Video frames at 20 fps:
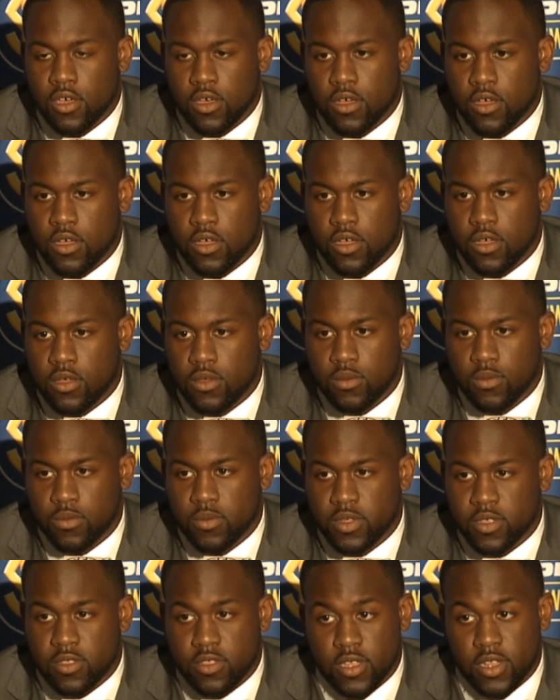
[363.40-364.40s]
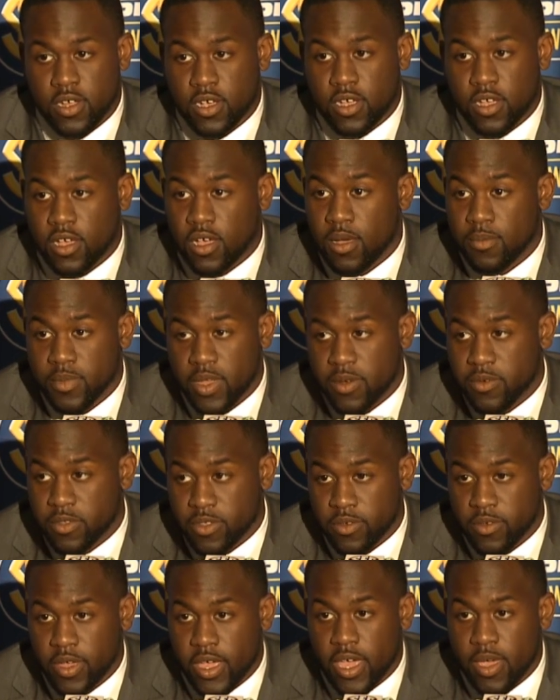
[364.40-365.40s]
uh, we just need to come to every
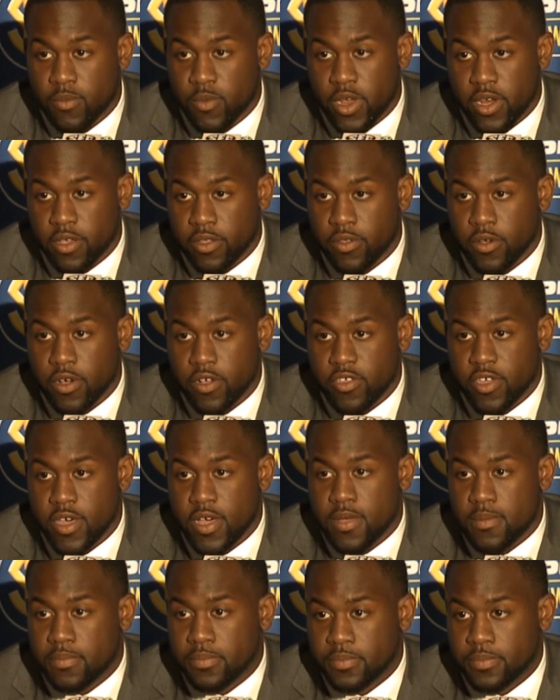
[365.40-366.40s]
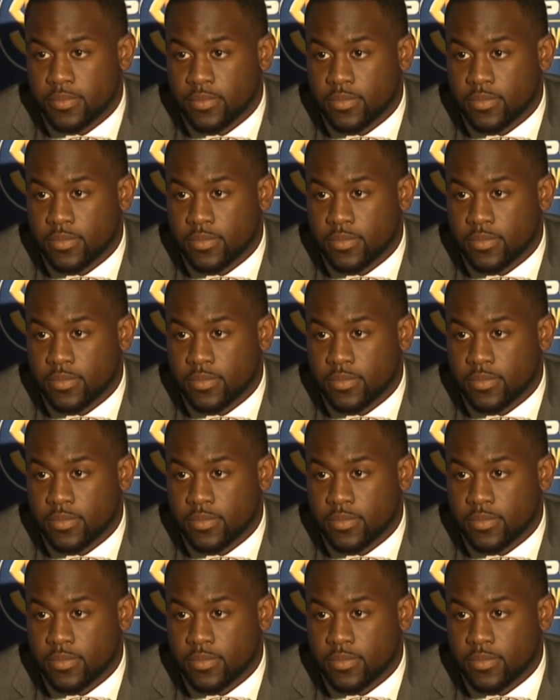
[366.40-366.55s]
single game ready to do our job.